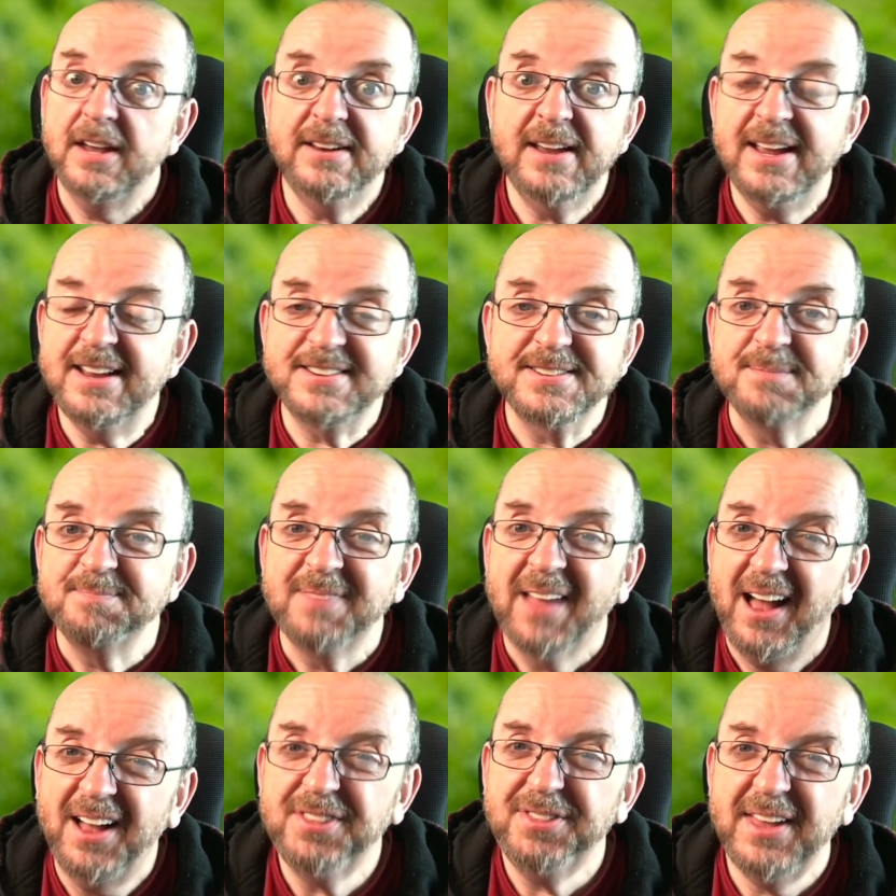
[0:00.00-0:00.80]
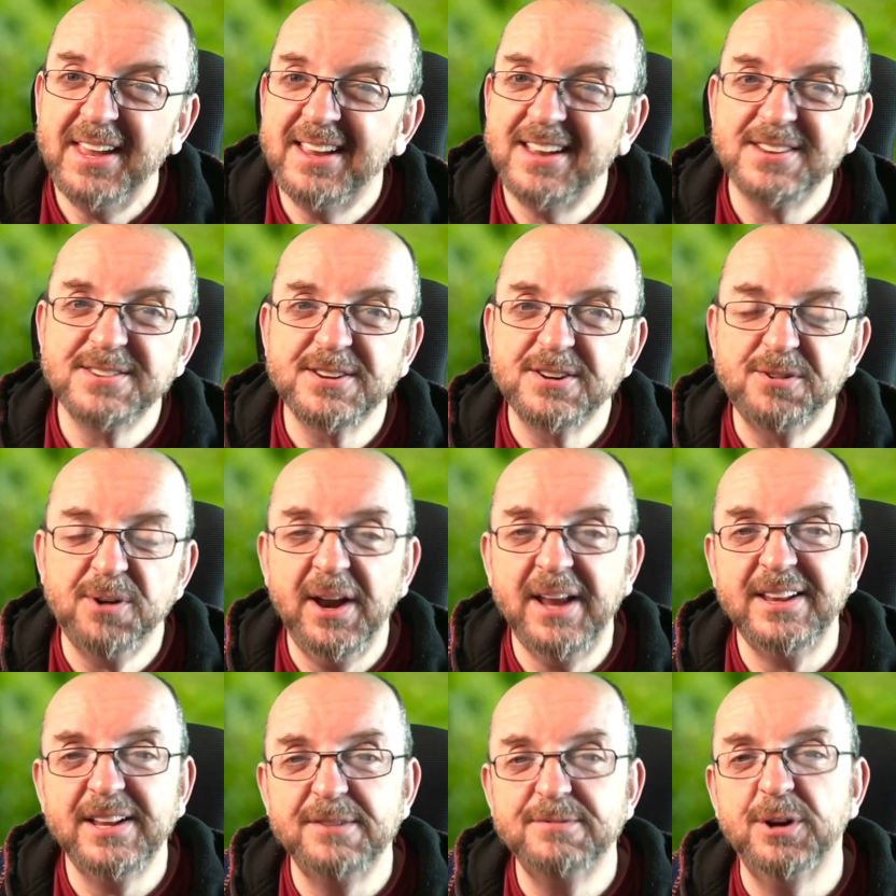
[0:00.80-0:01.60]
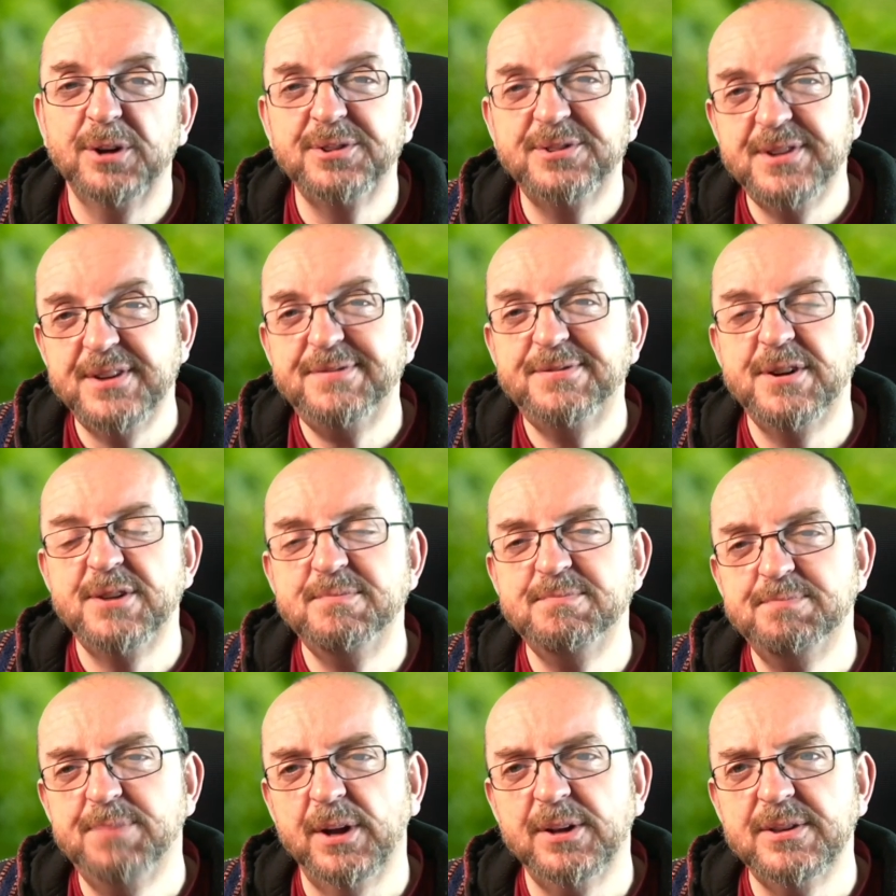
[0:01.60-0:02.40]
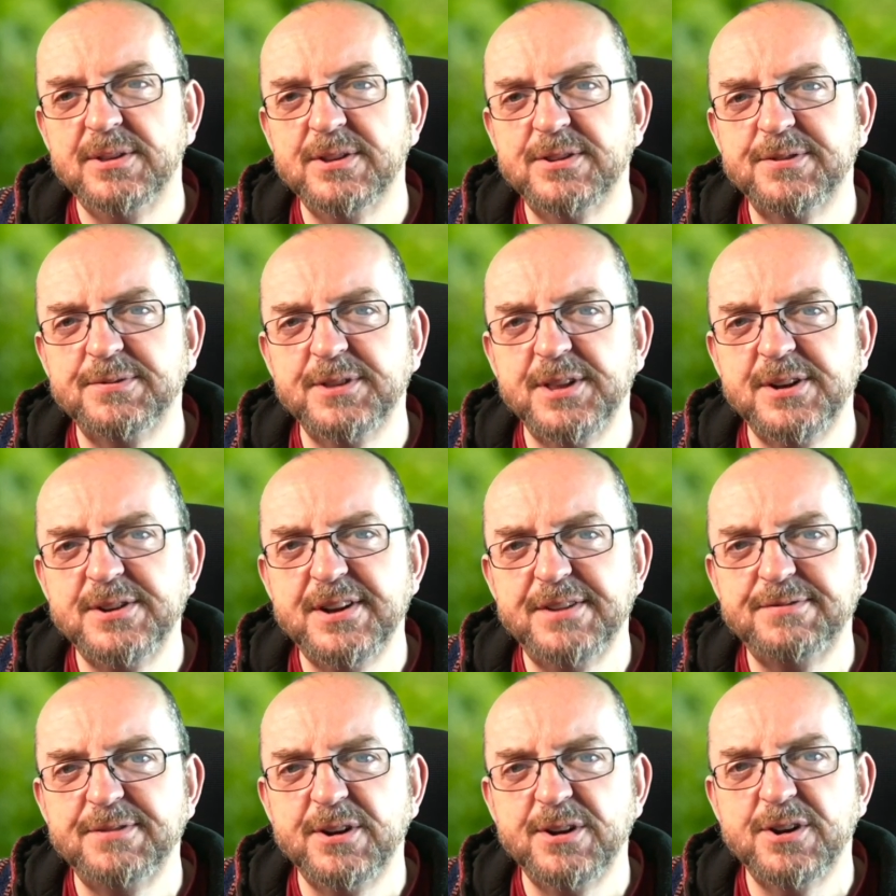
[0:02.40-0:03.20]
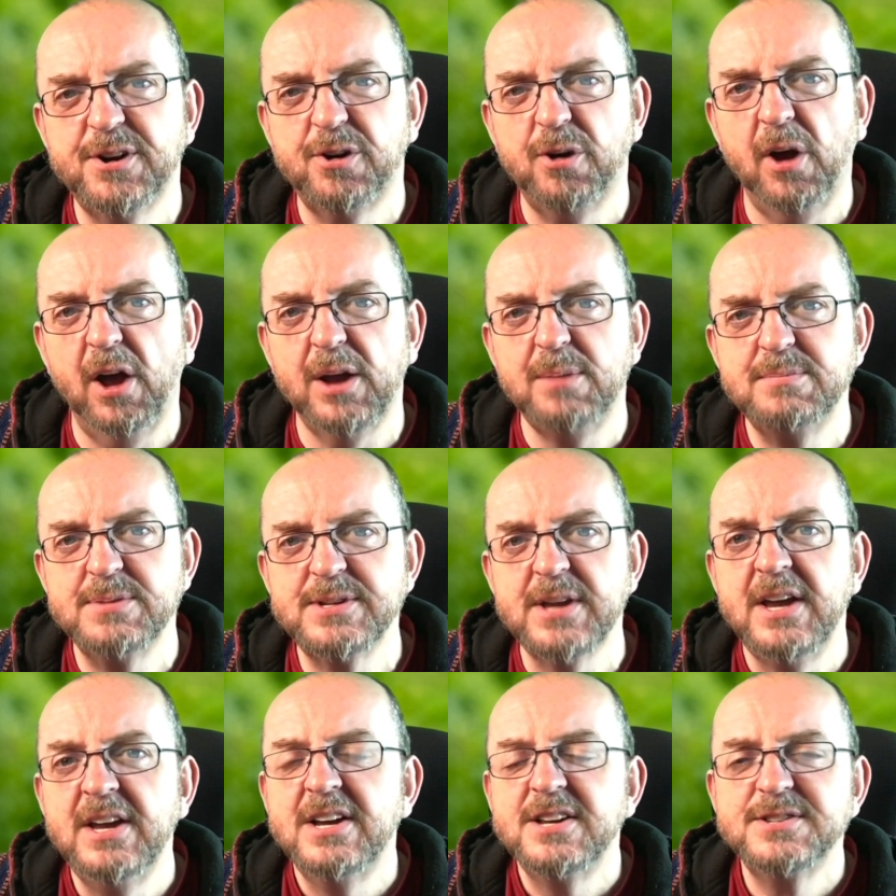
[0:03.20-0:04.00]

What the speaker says: It is. I think it's great they've got different buttons for the different crimes,